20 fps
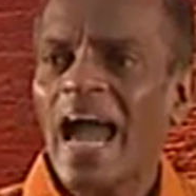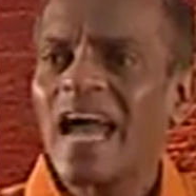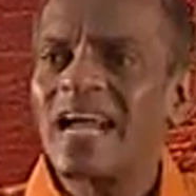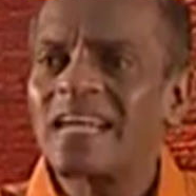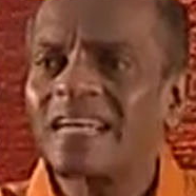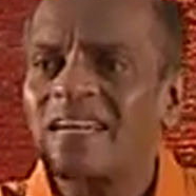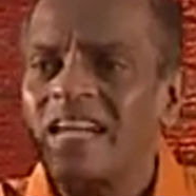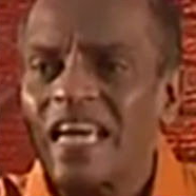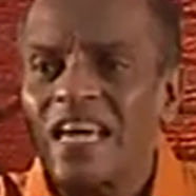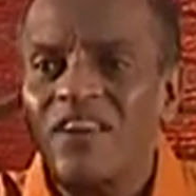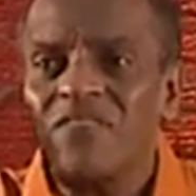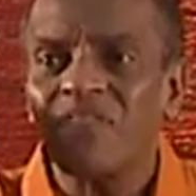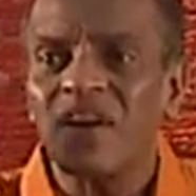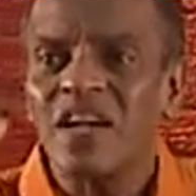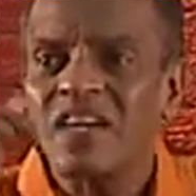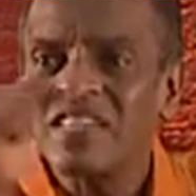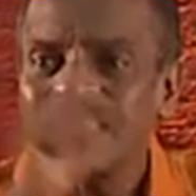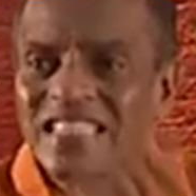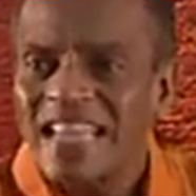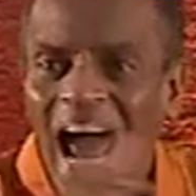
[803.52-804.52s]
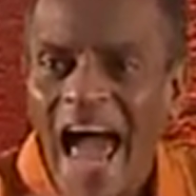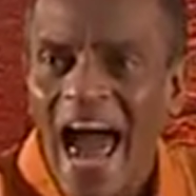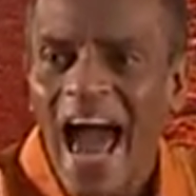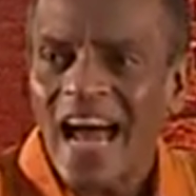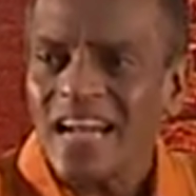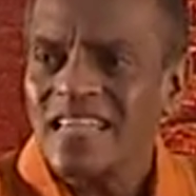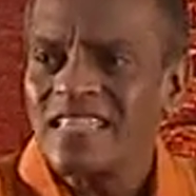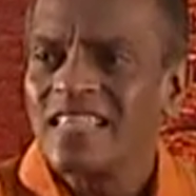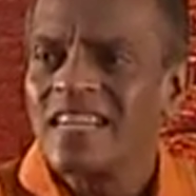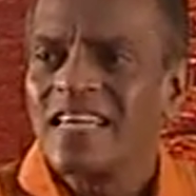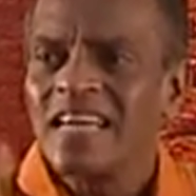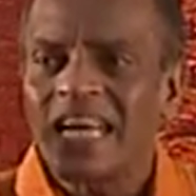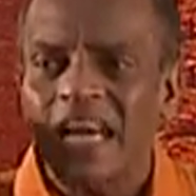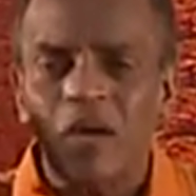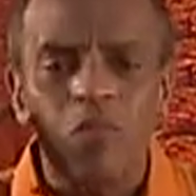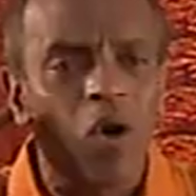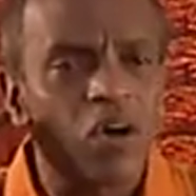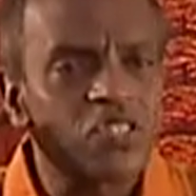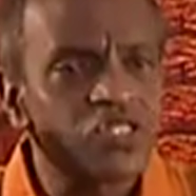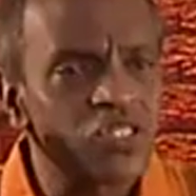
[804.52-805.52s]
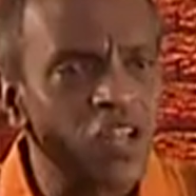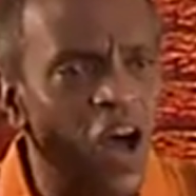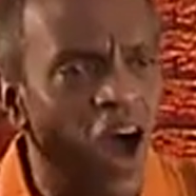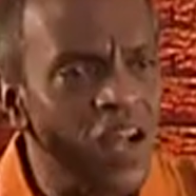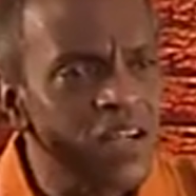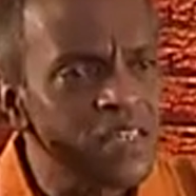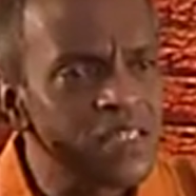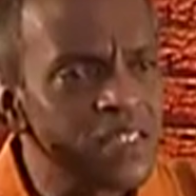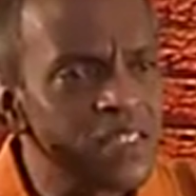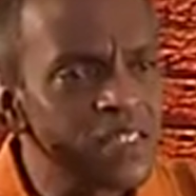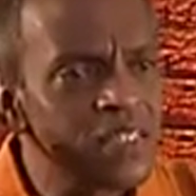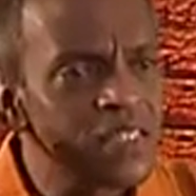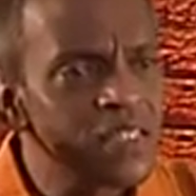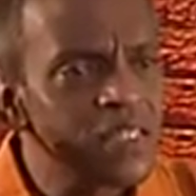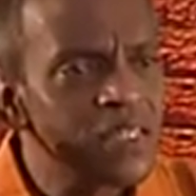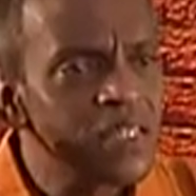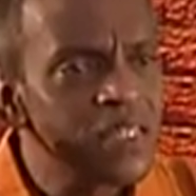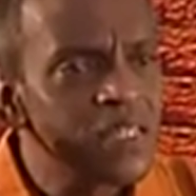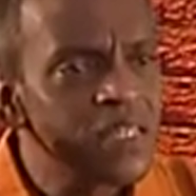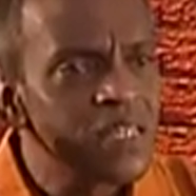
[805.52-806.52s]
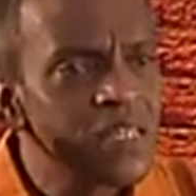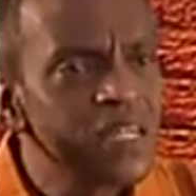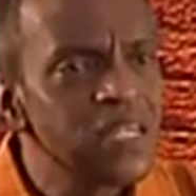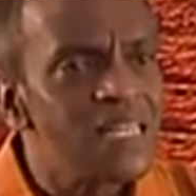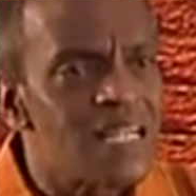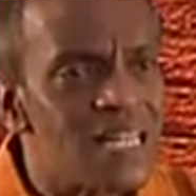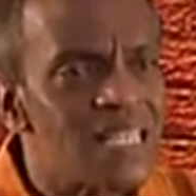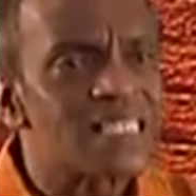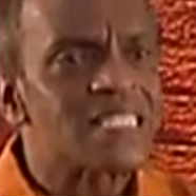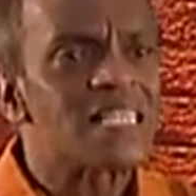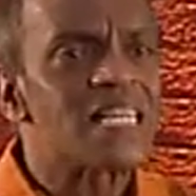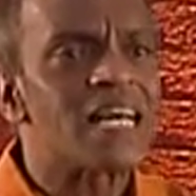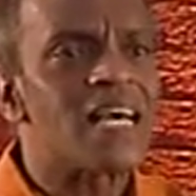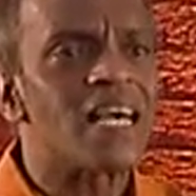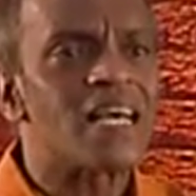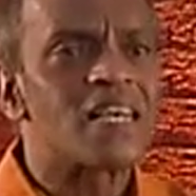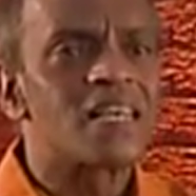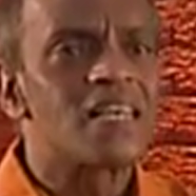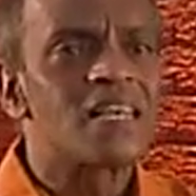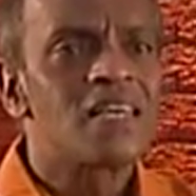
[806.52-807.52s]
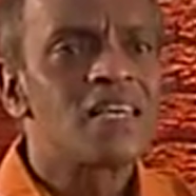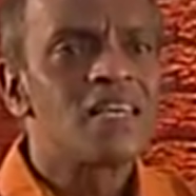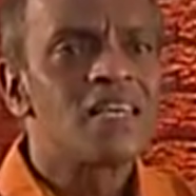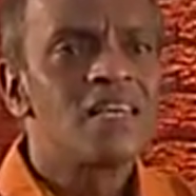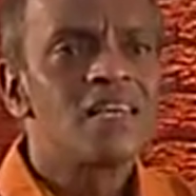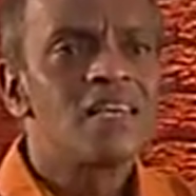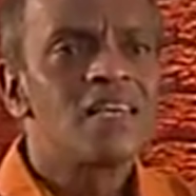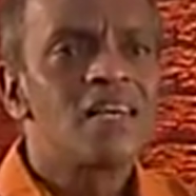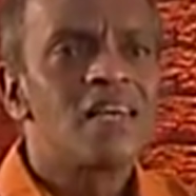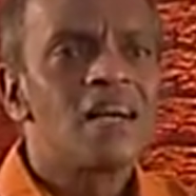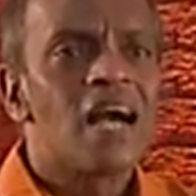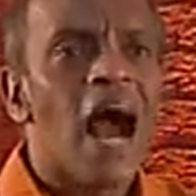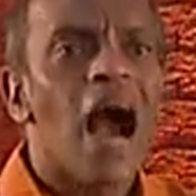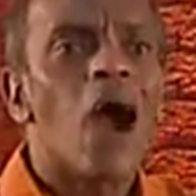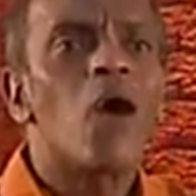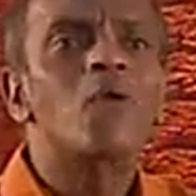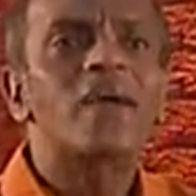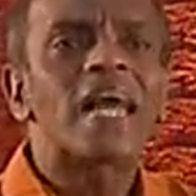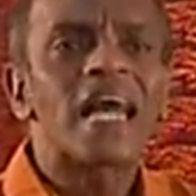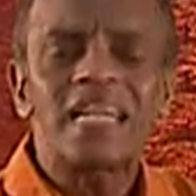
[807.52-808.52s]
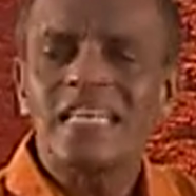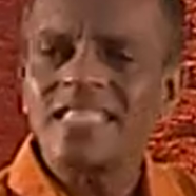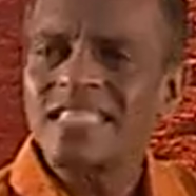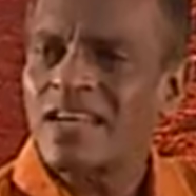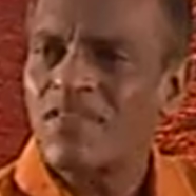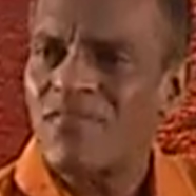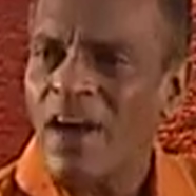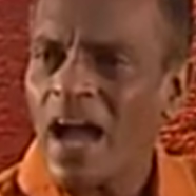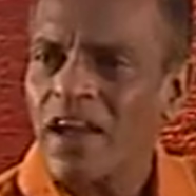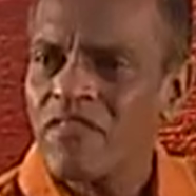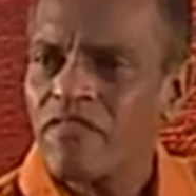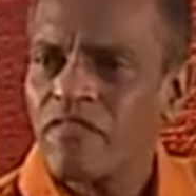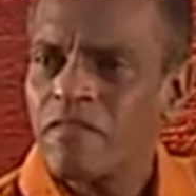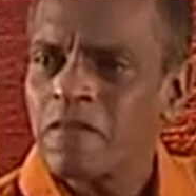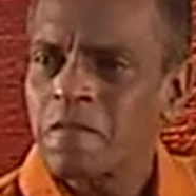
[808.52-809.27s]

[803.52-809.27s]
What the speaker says: And even that, he was not listening. How can he survive?